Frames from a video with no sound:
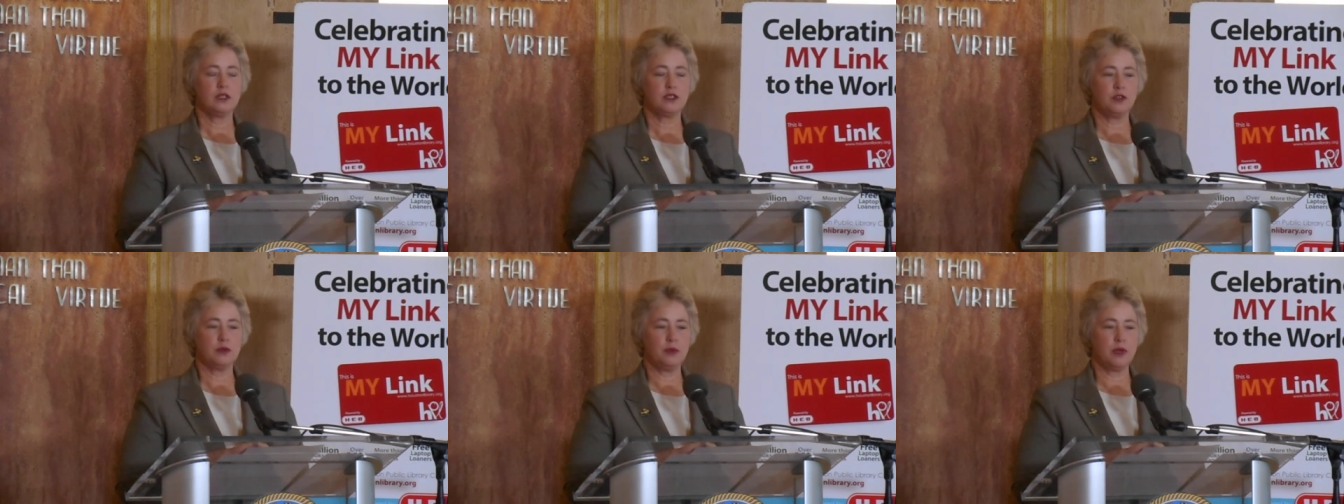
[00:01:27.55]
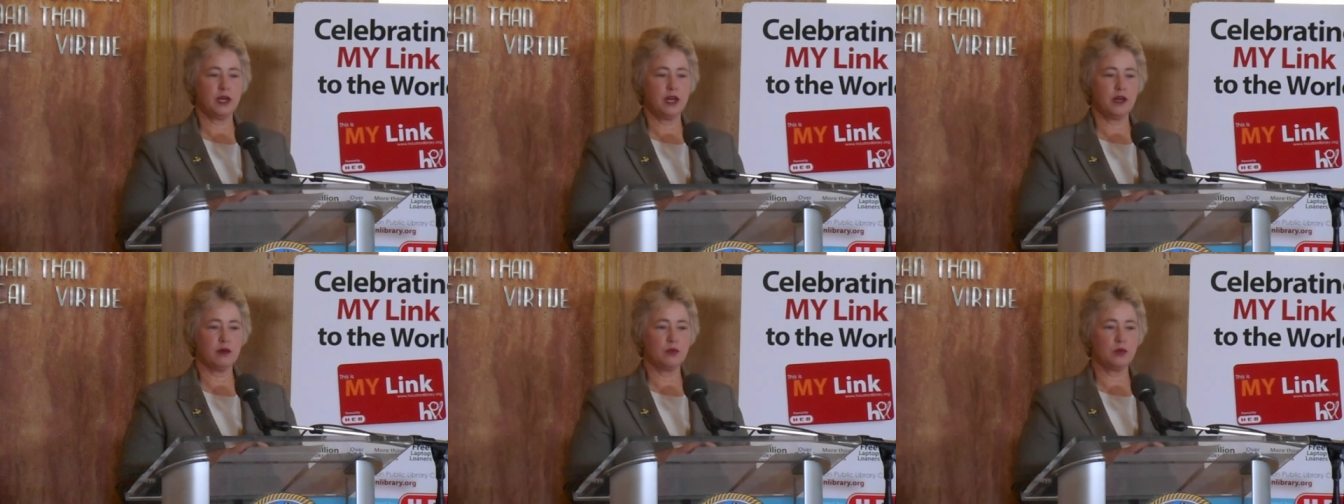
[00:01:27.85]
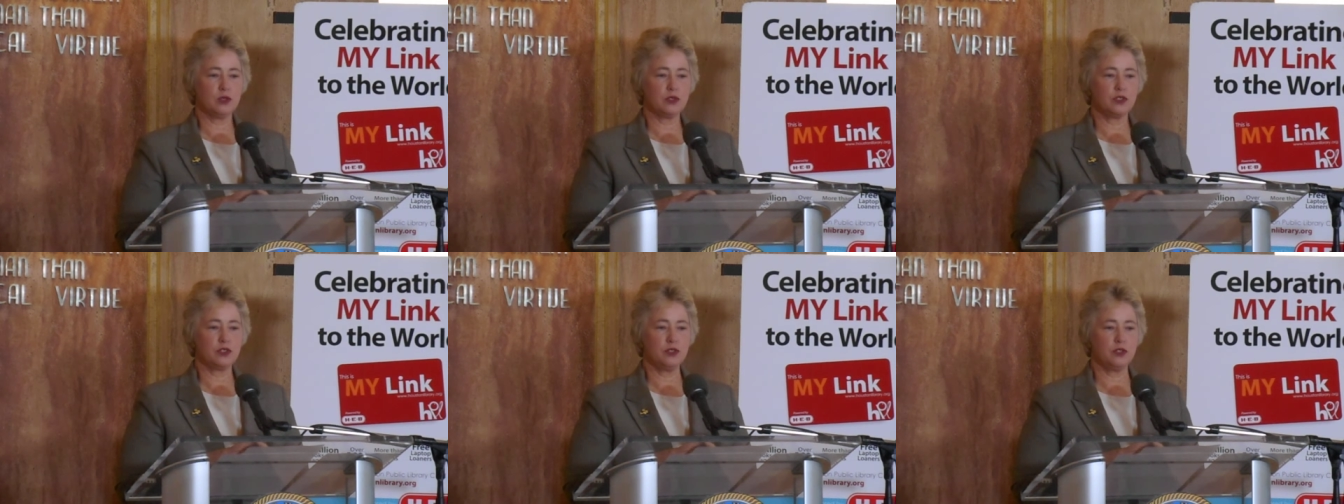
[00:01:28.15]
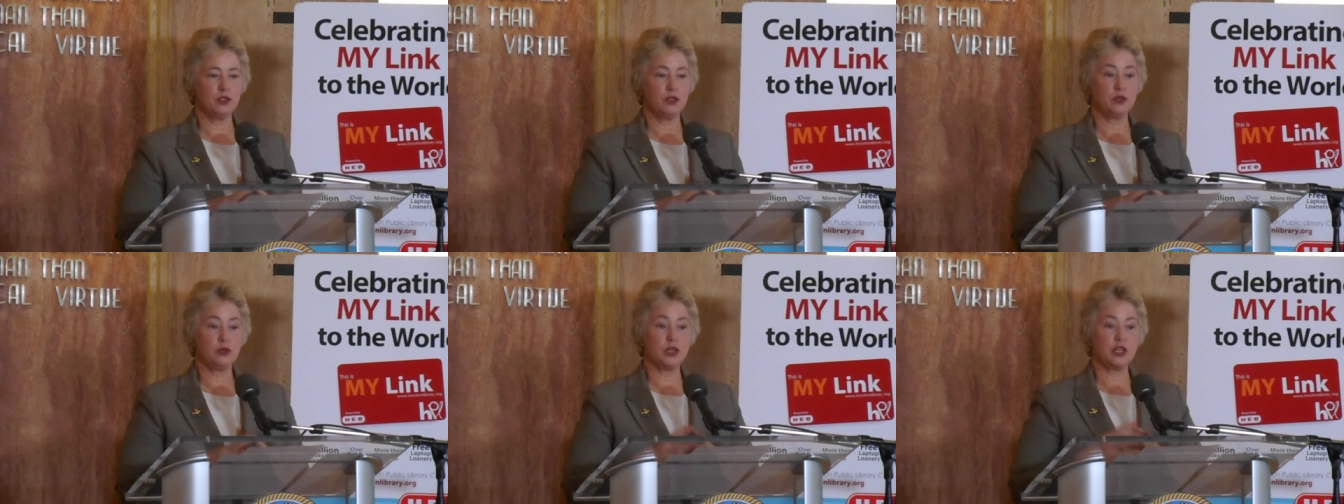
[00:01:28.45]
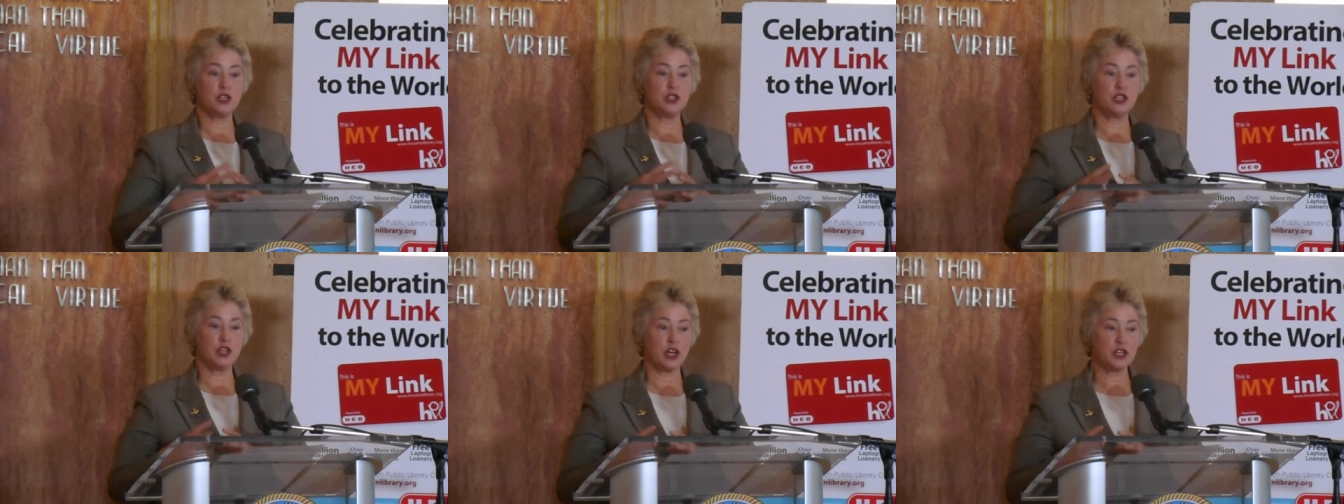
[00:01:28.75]
to be able to do
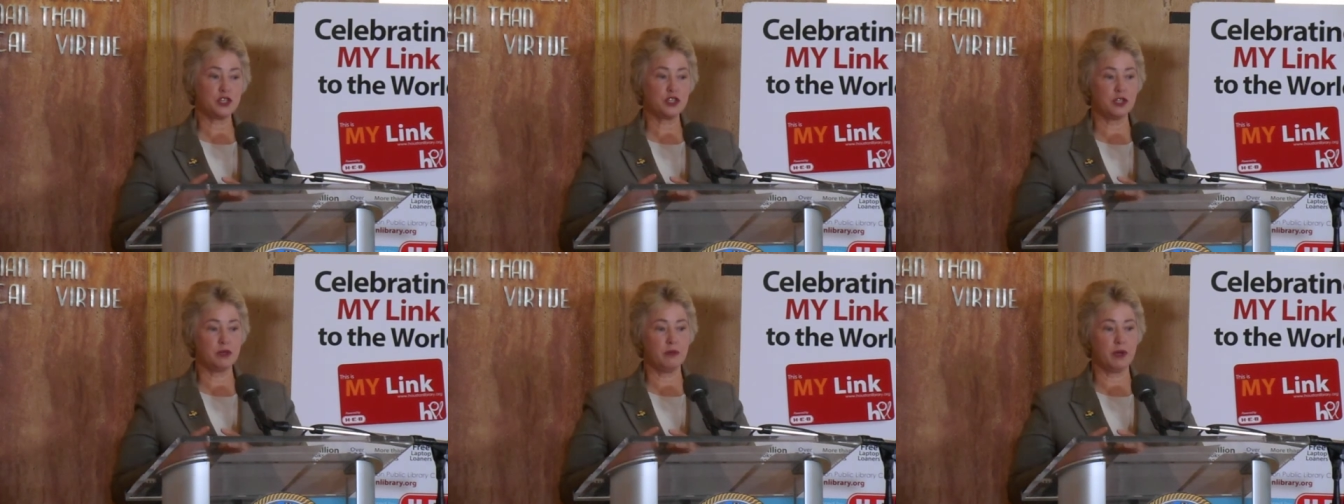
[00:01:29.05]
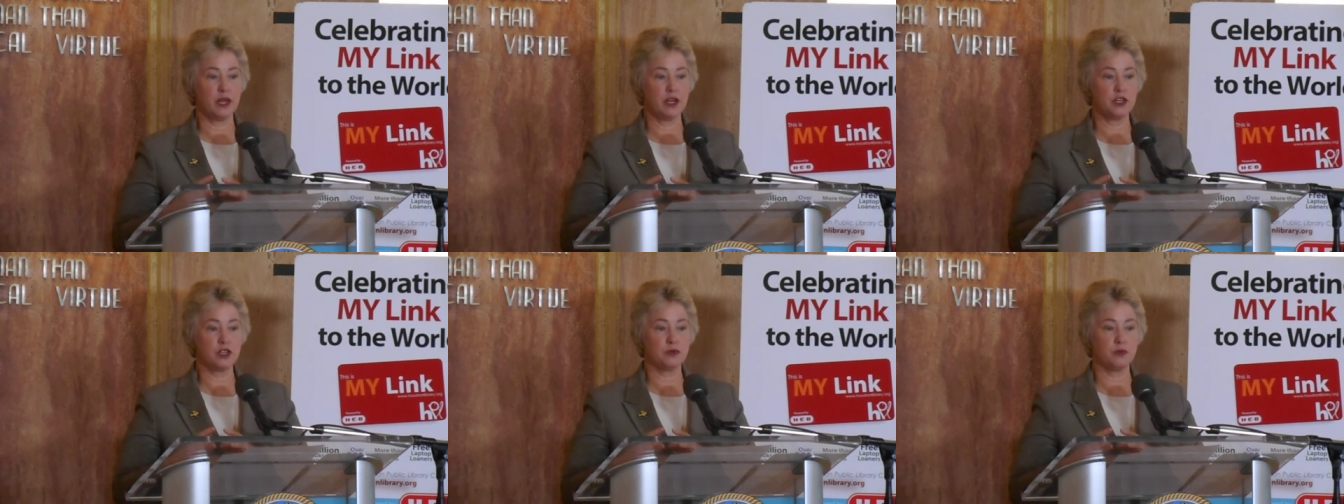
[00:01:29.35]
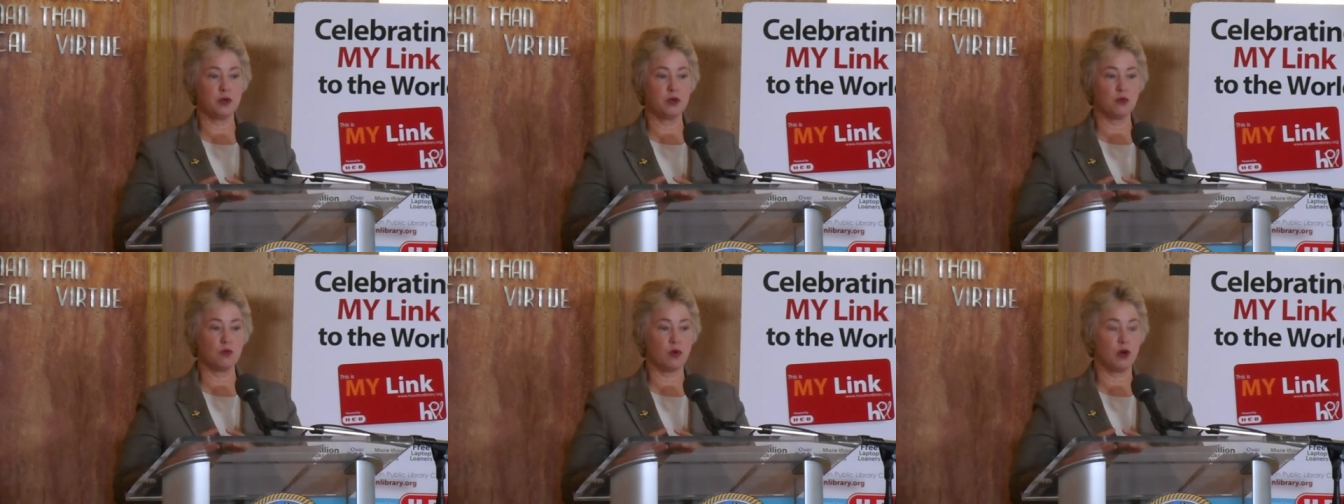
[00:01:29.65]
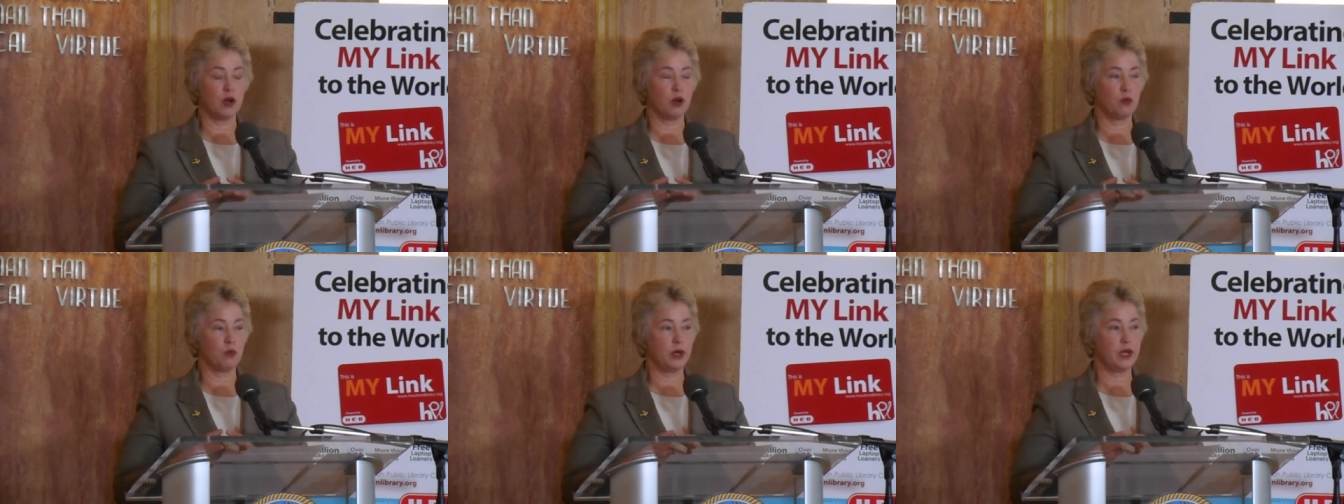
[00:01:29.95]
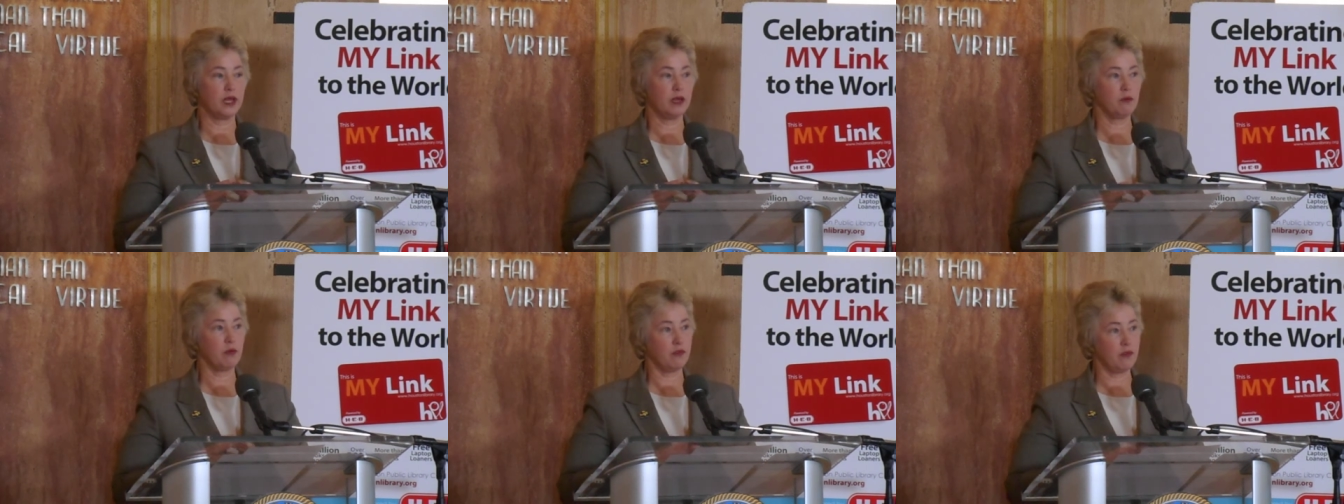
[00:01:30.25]
congestion management where we
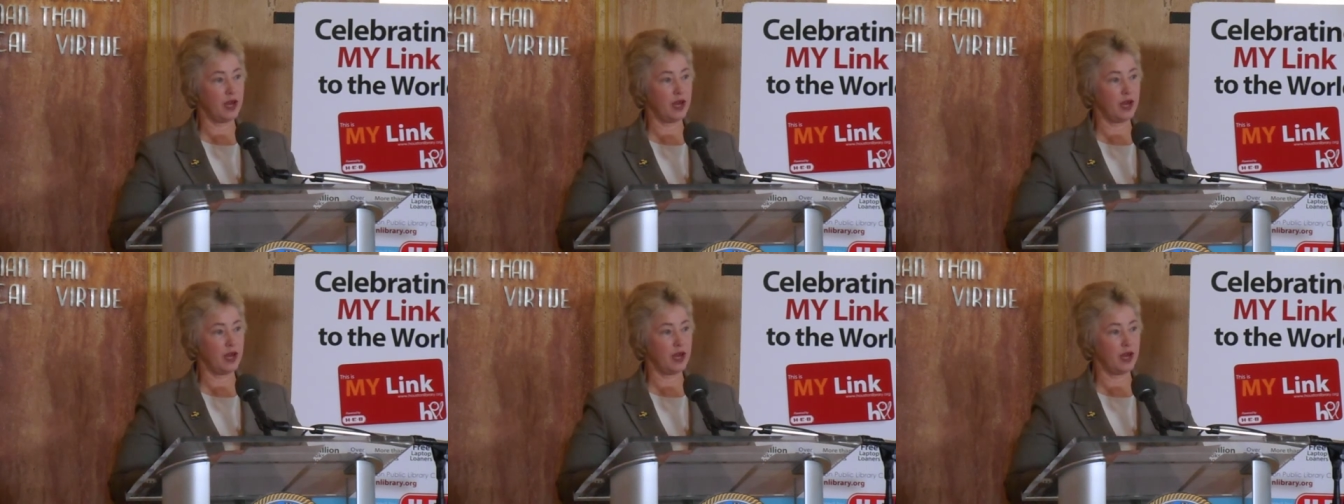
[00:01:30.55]
can